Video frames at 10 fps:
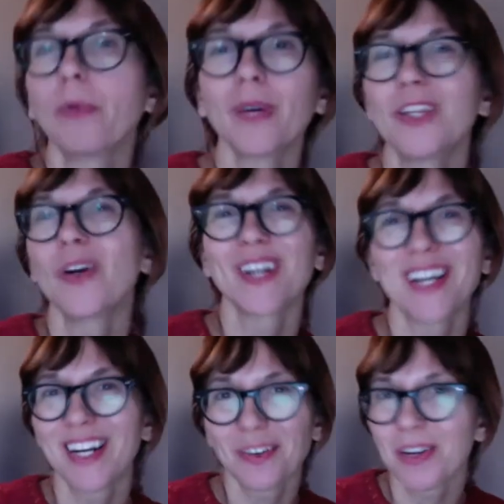We don't
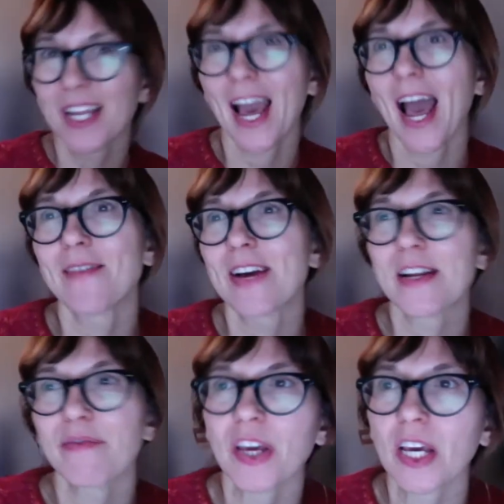really have
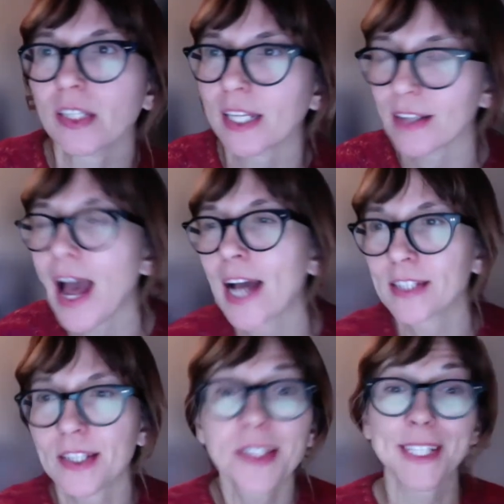anything that
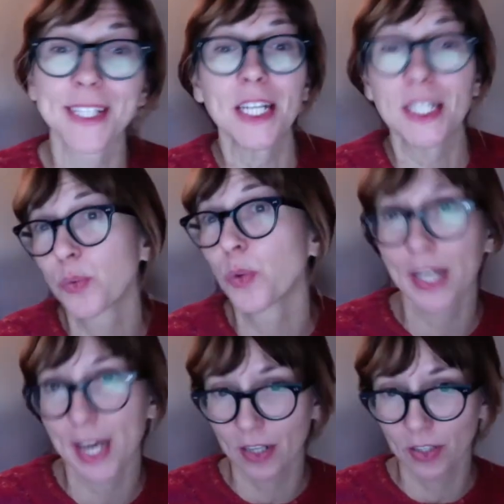as a SSEES we
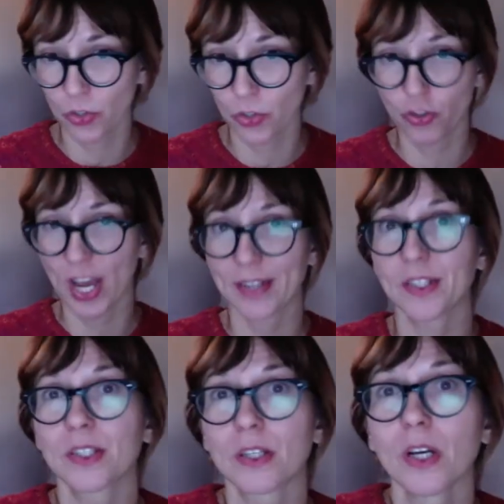can
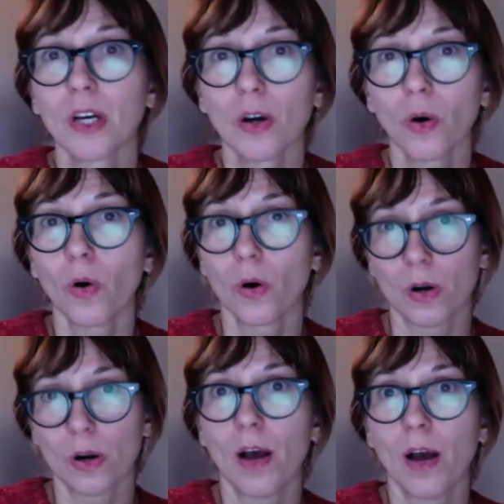suggest
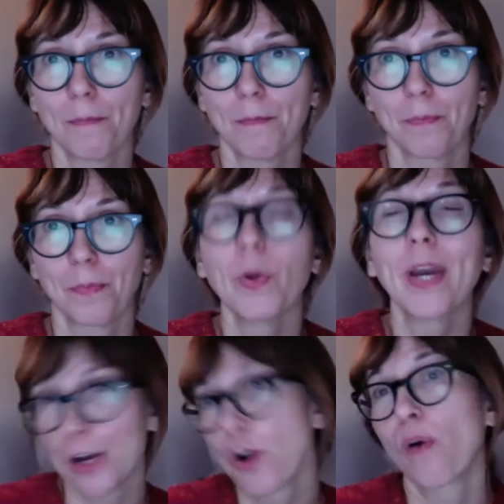or we
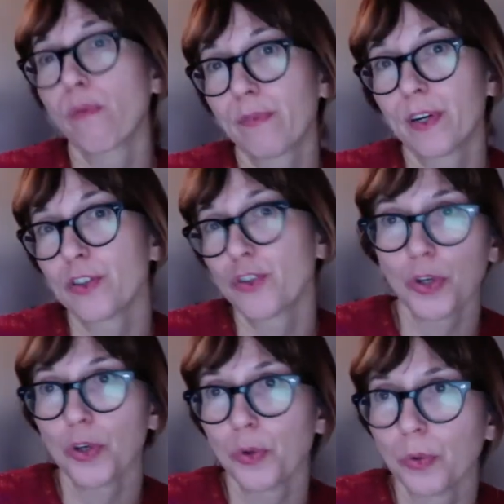can offer to
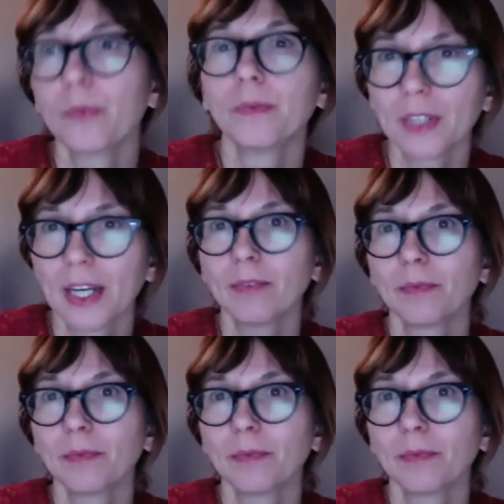you. Yeah.